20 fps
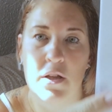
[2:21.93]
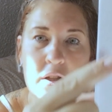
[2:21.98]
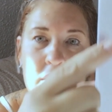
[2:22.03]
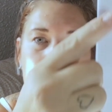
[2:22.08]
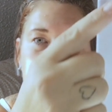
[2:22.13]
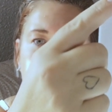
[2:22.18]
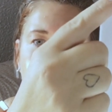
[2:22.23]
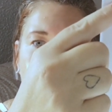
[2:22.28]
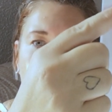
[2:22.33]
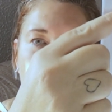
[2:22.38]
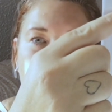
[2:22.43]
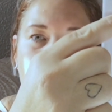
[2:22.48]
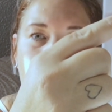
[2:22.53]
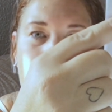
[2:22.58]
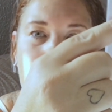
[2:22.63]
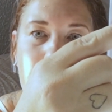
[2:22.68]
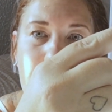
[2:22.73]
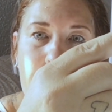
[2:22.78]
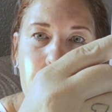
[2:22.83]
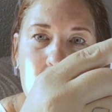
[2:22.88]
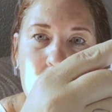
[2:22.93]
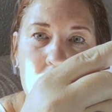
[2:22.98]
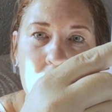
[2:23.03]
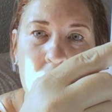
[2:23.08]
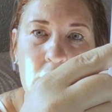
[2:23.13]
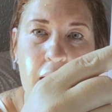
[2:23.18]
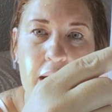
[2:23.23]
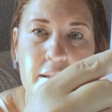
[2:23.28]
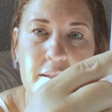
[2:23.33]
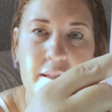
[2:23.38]
So you've got your rent, council
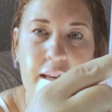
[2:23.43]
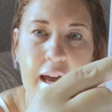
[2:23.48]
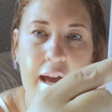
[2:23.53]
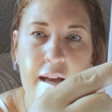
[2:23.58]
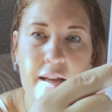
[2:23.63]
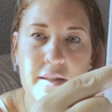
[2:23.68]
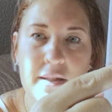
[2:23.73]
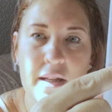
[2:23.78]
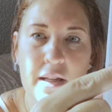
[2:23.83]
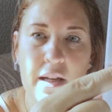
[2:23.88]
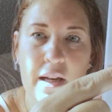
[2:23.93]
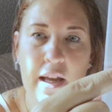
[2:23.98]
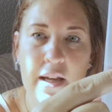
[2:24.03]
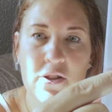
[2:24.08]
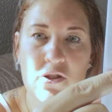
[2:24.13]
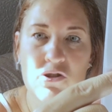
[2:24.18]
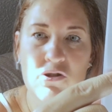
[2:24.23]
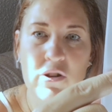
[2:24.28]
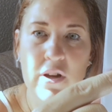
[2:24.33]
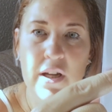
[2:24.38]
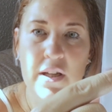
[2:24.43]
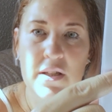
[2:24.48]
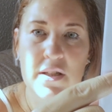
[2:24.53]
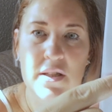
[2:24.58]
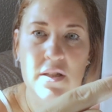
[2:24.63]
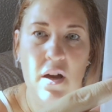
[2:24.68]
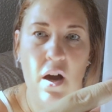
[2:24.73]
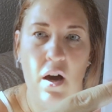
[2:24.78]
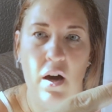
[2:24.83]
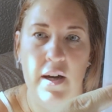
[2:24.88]
tax, gas, electric,
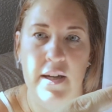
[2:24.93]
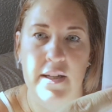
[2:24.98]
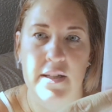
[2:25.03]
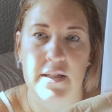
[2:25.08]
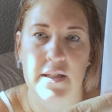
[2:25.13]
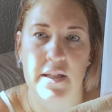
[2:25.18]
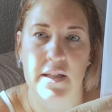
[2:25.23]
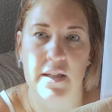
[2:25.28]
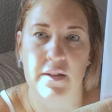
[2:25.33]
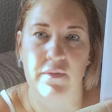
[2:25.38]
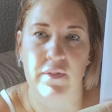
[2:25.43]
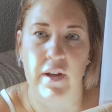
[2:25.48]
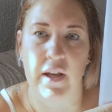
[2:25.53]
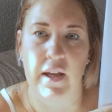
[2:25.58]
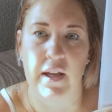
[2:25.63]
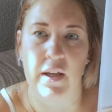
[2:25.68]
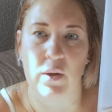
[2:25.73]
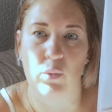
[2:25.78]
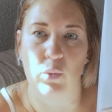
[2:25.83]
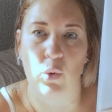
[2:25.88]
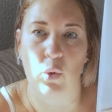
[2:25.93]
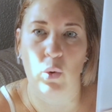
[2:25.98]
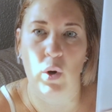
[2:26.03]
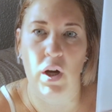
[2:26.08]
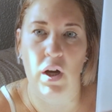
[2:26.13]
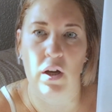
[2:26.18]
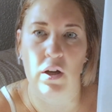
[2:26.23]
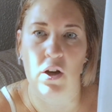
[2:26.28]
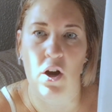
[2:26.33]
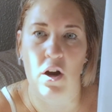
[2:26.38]
sky, TV,
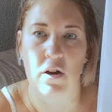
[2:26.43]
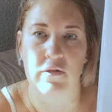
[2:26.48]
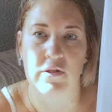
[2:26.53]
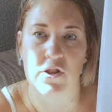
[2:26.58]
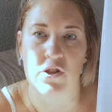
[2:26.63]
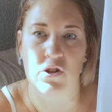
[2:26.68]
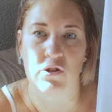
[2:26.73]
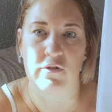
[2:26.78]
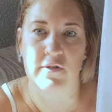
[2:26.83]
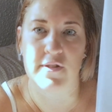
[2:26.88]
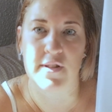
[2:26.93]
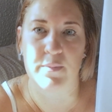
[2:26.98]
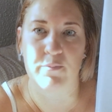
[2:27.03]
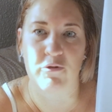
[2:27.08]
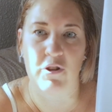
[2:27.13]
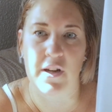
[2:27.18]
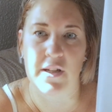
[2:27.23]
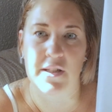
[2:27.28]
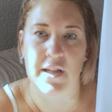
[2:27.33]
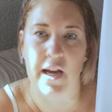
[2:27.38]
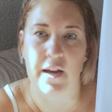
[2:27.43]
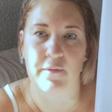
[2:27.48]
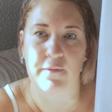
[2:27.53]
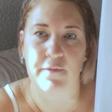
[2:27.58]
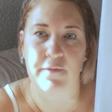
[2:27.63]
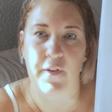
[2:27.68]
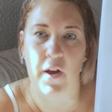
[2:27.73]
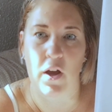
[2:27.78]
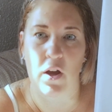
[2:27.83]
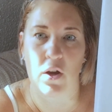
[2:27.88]
water, car insurance, breakdown,
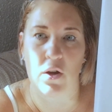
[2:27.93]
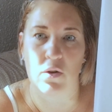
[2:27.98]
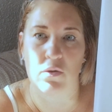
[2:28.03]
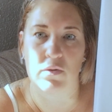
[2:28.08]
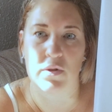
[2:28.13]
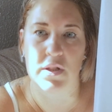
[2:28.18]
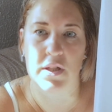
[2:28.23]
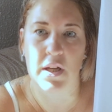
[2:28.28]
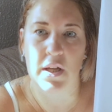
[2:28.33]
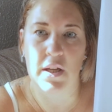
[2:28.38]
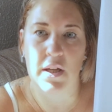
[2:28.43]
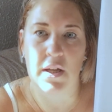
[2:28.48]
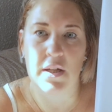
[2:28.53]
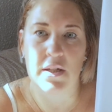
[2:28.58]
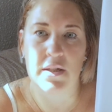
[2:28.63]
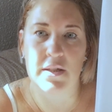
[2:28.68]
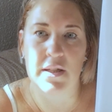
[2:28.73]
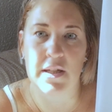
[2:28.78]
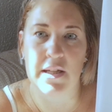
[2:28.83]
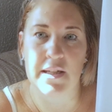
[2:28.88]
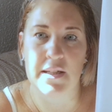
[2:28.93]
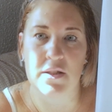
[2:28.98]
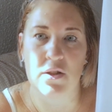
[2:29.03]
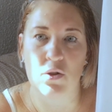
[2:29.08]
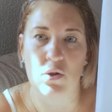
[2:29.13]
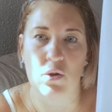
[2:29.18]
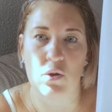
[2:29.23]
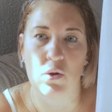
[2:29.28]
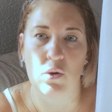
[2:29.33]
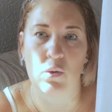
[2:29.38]
phones,
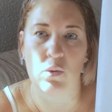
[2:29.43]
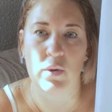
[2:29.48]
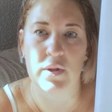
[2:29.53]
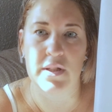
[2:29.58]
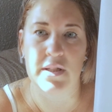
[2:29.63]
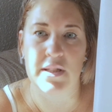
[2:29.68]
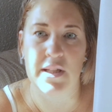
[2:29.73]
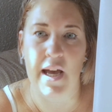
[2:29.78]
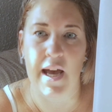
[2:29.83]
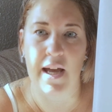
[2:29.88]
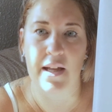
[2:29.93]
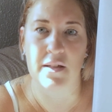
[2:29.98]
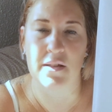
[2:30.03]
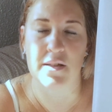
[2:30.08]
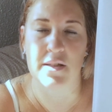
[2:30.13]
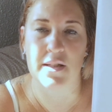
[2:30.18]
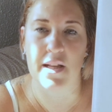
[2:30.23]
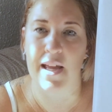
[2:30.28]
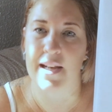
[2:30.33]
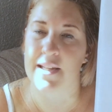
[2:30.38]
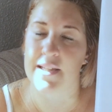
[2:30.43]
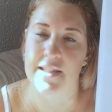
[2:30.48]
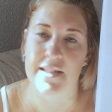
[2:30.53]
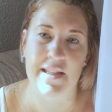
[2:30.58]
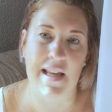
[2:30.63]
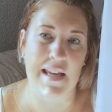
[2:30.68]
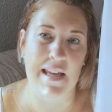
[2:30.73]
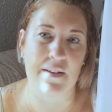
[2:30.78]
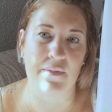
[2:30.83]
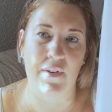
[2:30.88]
diesel debts, any
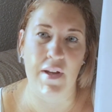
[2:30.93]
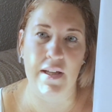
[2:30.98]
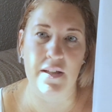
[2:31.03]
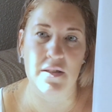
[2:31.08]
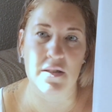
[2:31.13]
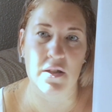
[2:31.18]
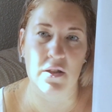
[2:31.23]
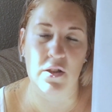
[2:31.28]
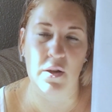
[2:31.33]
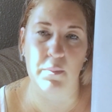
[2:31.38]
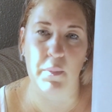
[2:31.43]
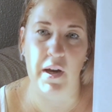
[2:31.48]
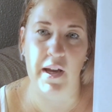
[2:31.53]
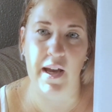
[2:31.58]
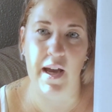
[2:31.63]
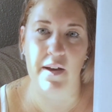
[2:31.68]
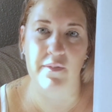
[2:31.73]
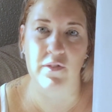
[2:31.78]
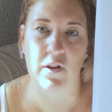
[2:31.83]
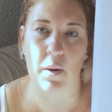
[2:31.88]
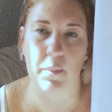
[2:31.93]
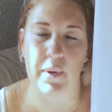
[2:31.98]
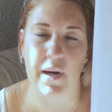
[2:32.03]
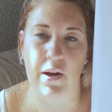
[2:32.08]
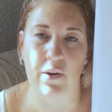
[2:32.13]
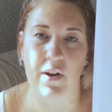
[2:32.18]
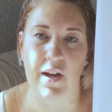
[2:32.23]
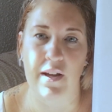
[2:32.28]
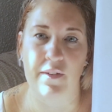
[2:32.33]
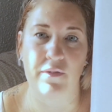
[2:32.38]
savings that you might have coming
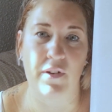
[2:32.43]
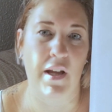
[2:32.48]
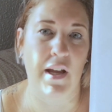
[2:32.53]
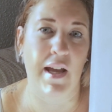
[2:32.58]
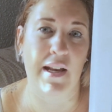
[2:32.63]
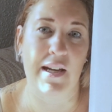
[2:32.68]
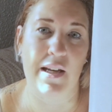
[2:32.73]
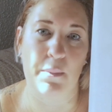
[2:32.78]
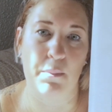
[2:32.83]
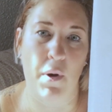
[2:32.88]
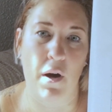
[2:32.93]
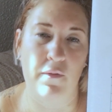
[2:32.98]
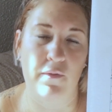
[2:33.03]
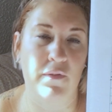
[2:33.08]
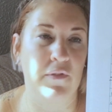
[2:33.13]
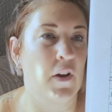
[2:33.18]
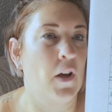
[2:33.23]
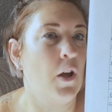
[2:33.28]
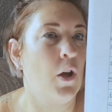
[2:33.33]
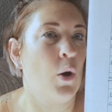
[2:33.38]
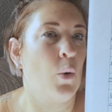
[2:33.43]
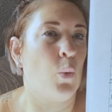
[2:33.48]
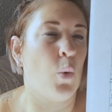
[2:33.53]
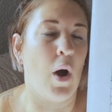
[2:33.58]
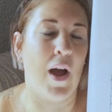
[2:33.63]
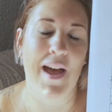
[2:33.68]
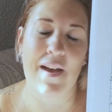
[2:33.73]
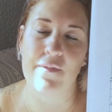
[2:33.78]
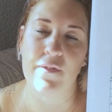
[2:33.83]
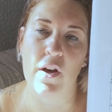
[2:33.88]
out of any month,
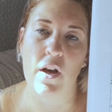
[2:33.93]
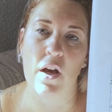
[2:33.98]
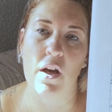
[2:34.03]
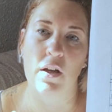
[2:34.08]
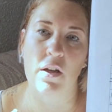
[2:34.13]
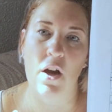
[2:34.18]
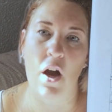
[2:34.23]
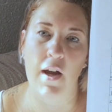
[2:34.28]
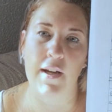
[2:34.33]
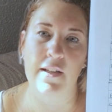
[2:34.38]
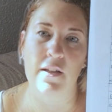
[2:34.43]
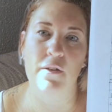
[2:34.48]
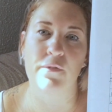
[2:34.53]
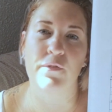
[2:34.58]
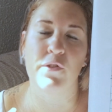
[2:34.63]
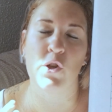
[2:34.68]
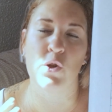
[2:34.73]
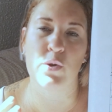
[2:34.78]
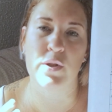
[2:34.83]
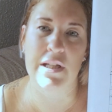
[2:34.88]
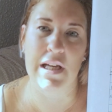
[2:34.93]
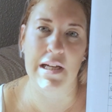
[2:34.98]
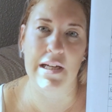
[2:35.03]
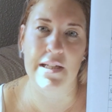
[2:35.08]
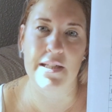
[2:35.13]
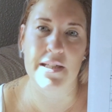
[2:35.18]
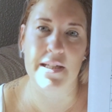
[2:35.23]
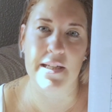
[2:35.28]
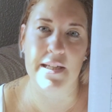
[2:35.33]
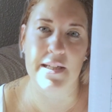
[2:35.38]
whatever kind of
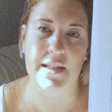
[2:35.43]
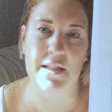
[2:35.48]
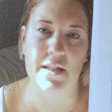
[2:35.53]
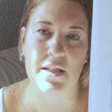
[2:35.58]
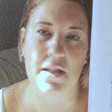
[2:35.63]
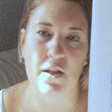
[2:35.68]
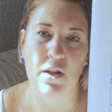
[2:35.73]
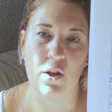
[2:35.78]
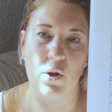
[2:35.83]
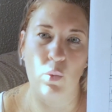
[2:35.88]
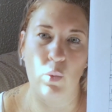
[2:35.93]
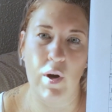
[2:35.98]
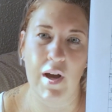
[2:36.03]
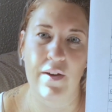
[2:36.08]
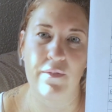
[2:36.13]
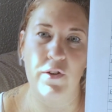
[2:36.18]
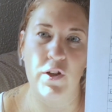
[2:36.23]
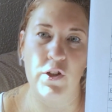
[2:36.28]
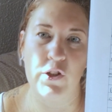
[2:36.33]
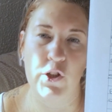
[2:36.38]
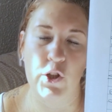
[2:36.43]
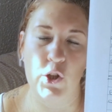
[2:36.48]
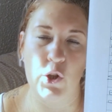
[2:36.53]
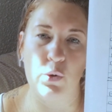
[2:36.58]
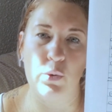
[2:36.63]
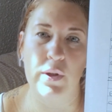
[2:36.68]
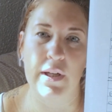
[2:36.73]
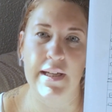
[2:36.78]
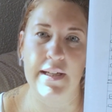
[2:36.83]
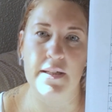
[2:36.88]
utilities, whatever you
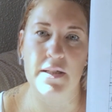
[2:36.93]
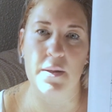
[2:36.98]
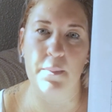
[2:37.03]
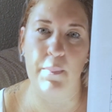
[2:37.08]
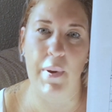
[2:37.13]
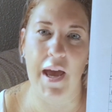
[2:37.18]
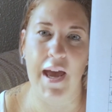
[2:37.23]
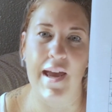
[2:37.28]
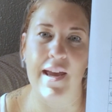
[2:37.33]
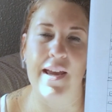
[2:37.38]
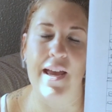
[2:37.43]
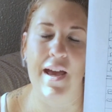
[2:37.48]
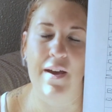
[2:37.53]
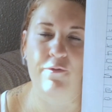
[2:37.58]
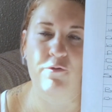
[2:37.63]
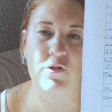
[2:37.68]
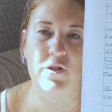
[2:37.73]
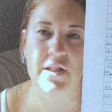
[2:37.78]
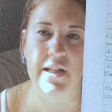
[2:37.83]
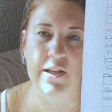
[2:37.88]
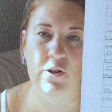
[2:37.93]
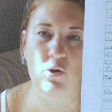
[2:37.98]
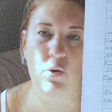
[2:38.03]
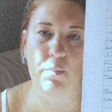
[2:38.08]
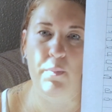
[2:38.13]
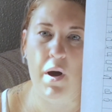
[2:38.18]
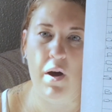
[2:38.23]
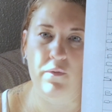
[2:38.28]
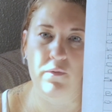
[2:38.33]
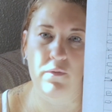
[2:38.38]
need to pay every single
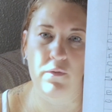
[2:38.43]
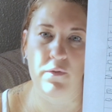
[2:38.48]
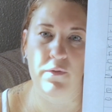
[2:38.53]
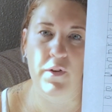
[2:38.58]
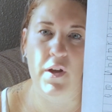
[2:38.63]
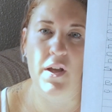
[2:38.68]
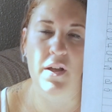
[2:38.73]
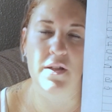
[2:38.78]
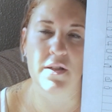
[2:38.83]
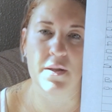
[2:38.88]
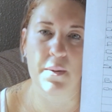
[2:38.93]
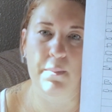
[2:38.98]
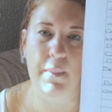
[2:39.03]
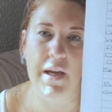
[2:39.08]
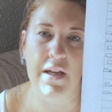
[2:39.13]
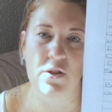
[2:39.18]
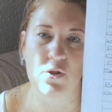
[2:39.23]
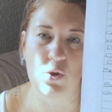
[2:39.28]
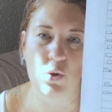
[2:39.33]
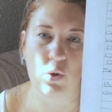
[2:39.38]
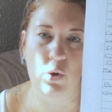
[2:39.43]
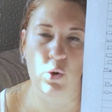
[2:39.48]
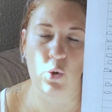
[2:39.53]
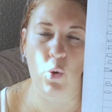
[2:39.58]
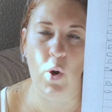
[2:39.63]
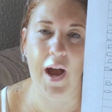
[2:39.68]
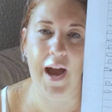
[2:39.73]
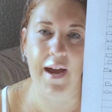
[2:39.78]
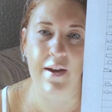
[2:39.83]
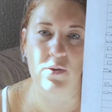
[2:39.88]
month to make sure
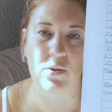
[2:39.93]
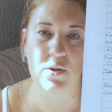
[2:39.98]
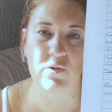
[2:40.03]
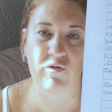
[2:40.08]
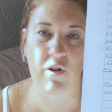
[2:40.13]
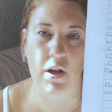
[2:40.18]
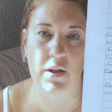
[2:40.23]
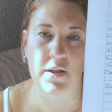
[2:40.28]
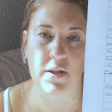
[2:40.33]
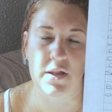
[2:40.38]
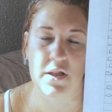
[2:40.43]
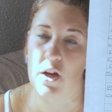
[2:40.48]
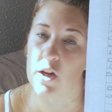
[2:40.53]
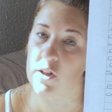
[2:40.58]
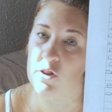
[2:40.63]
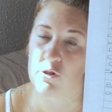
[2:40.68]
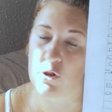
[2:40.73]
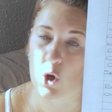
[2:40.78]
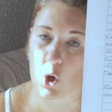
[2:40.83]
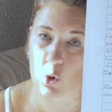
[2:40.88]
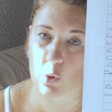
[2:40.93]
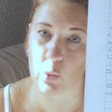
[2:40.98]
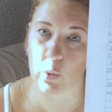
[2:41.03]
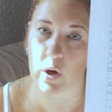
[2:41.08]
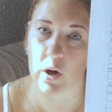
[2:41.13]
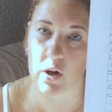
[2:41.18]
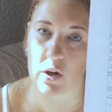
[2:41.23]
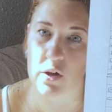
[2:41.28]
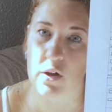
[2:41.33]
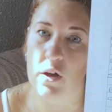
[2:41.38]
your house runs like
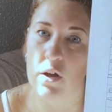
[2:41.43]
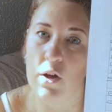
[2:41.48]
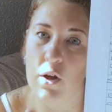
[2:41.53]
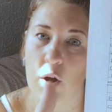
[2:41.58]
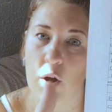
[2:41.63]
clockwork,